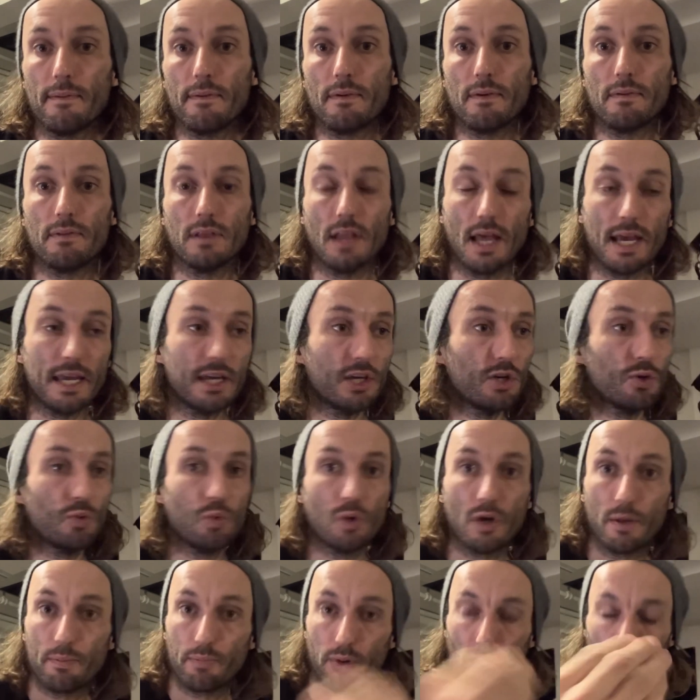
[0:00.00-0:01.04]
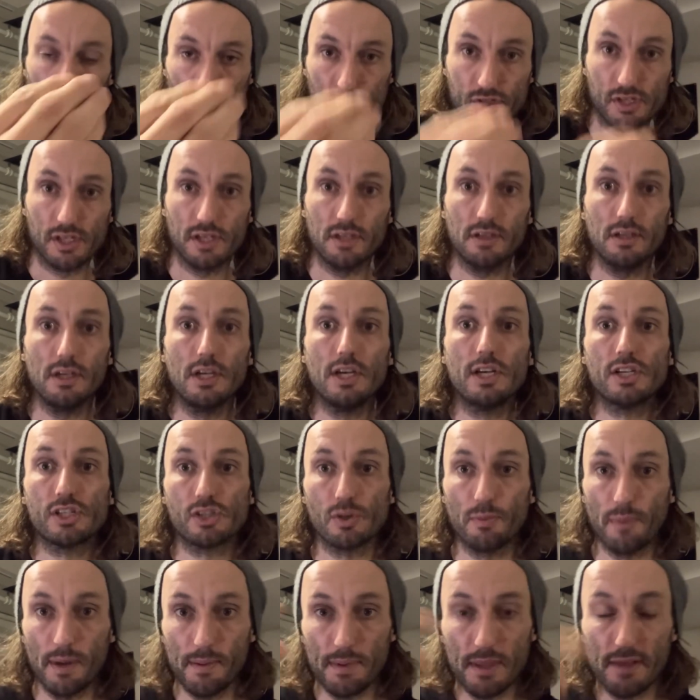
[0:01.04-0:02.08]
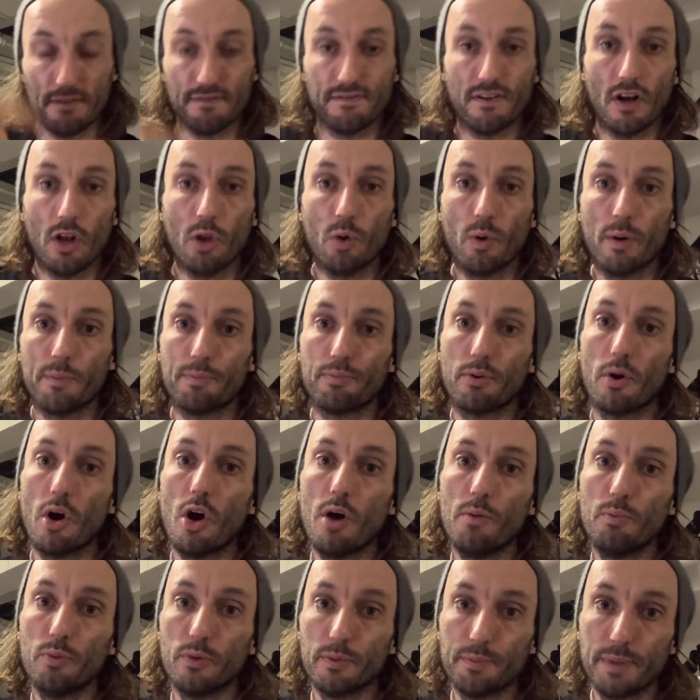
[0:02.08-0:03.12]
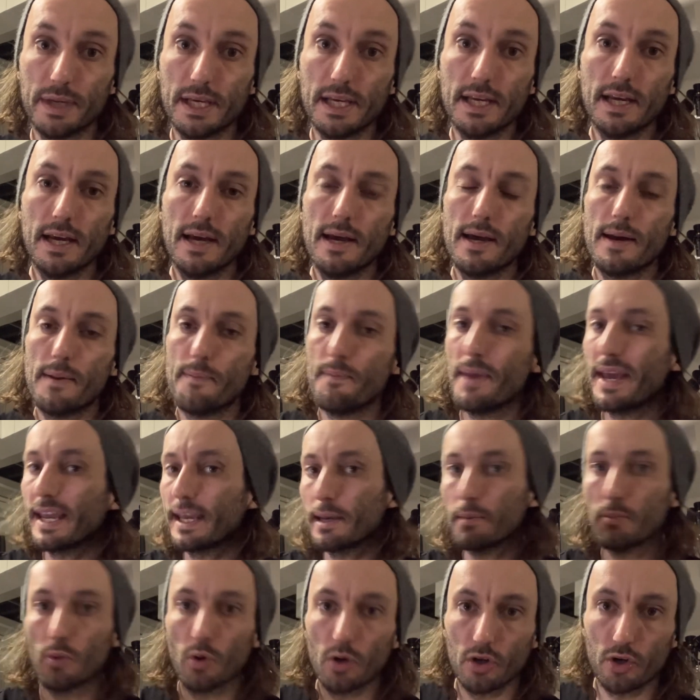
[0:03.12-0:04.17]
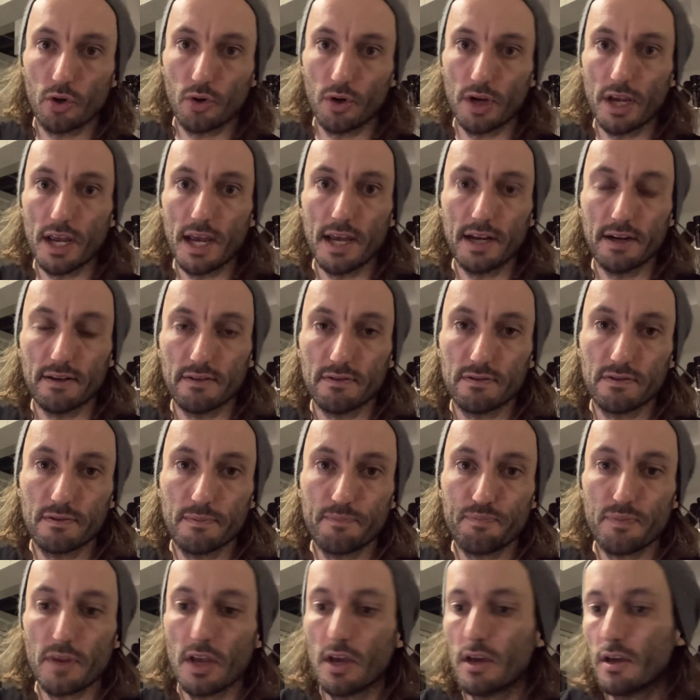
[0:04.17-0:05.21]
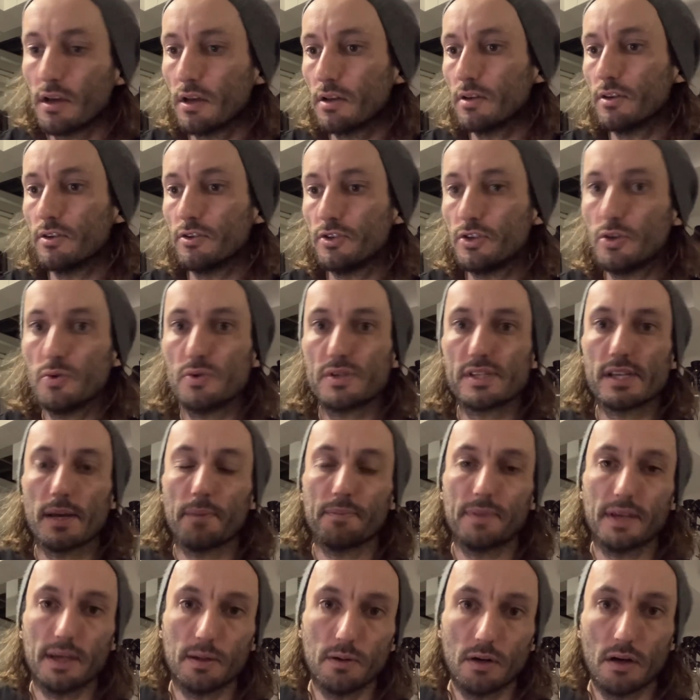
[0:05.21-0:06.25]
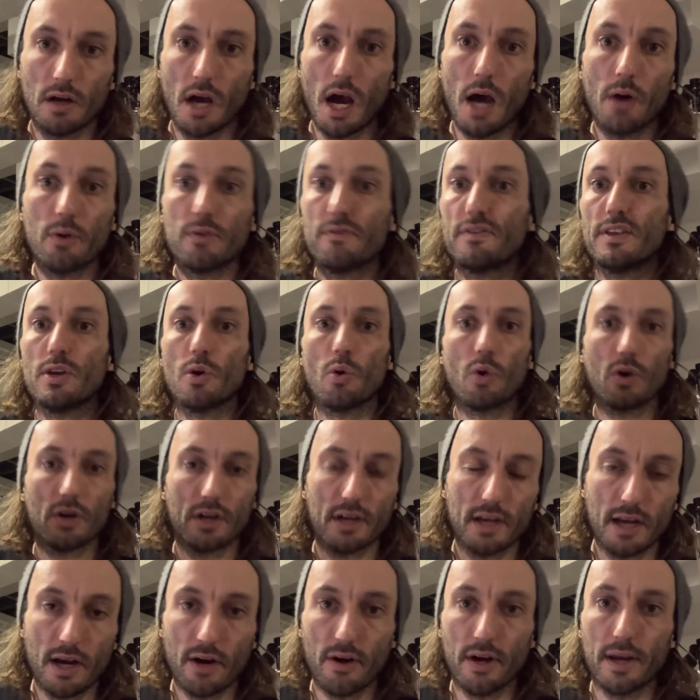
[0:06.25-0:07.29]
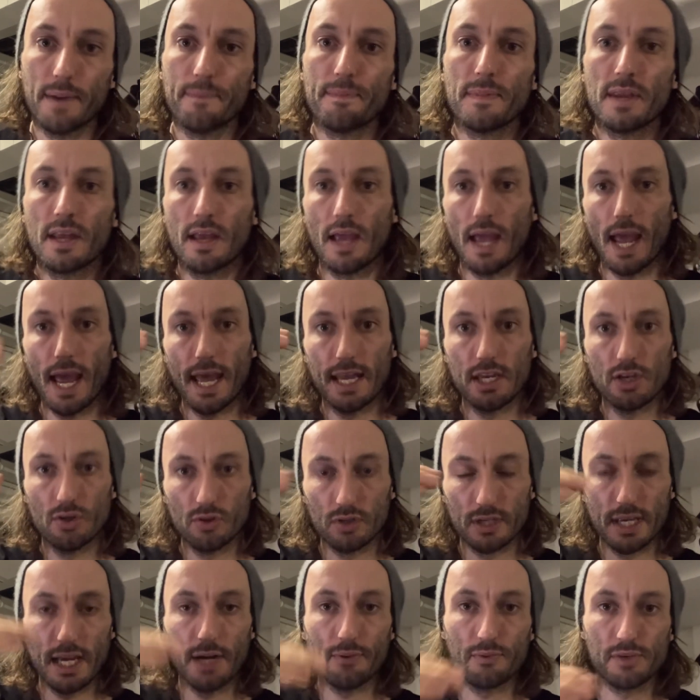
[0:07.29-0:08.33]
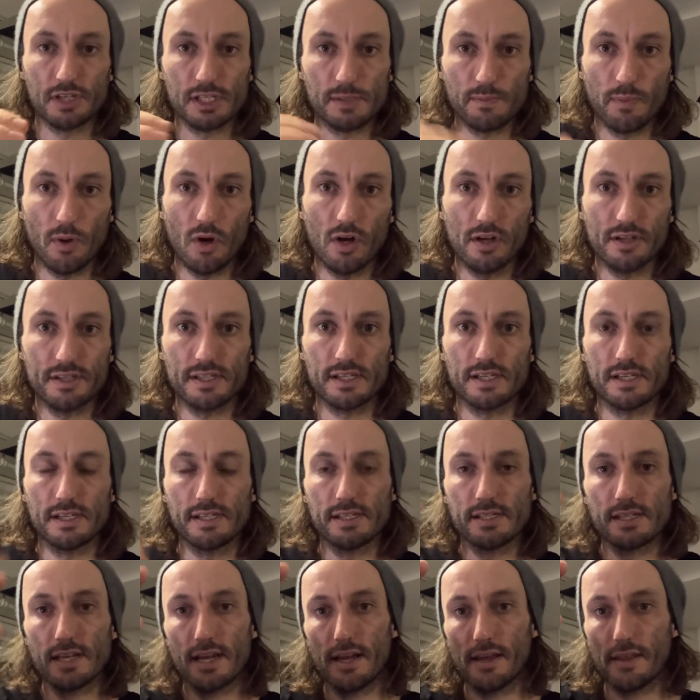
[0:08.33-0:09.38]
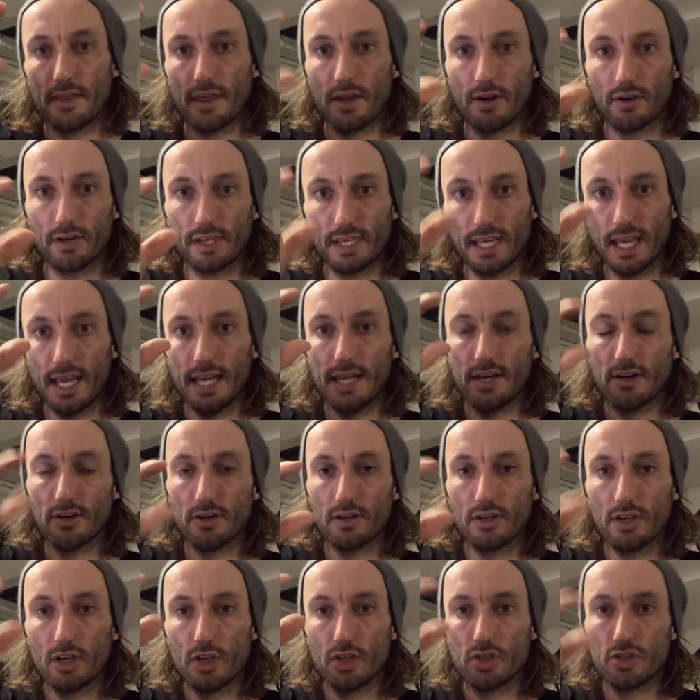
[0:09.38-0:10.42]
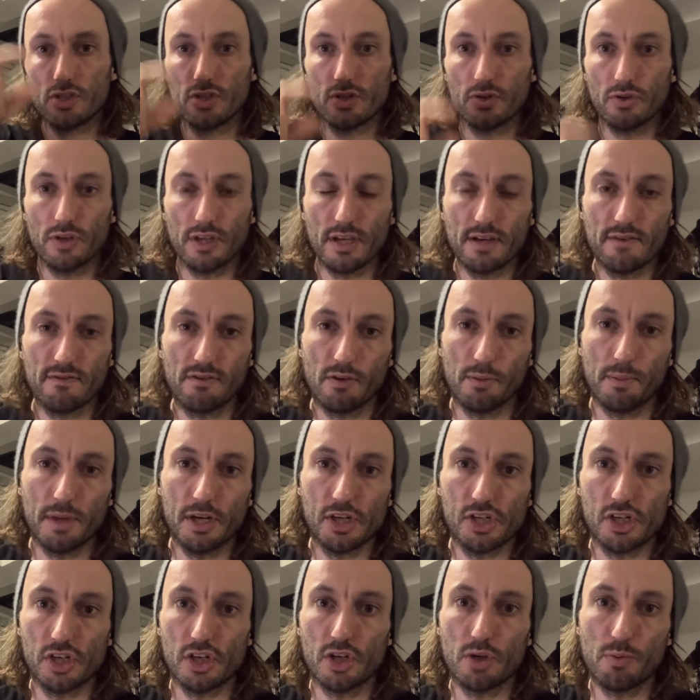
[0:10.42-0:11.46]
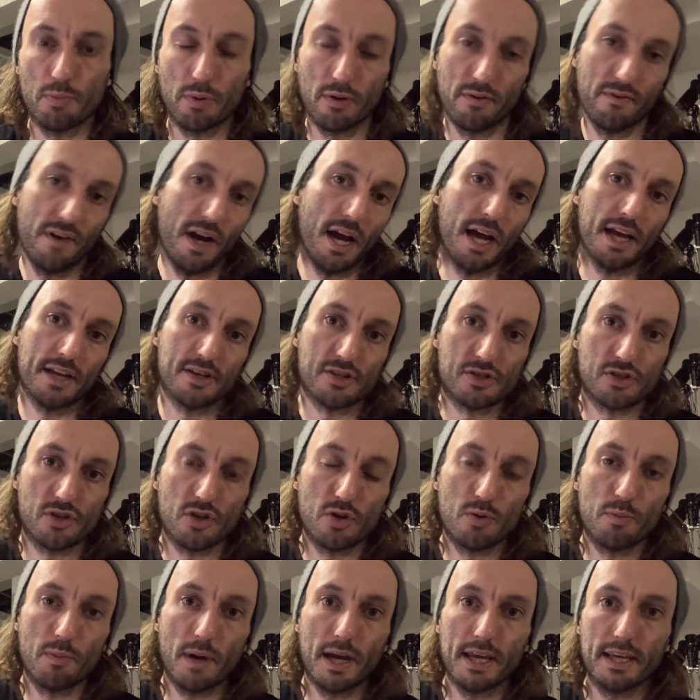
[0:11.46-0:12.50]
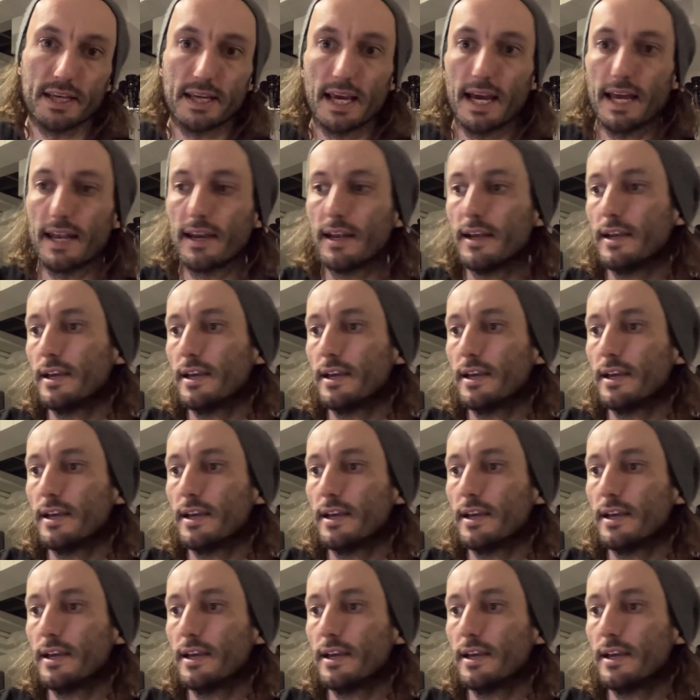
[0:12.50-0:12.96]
like you would a person. So maybe the follow-up prompt would be, make it more creative. Do something out of the ordinary. And you'll get responses that are catered to the information you provide. So you might get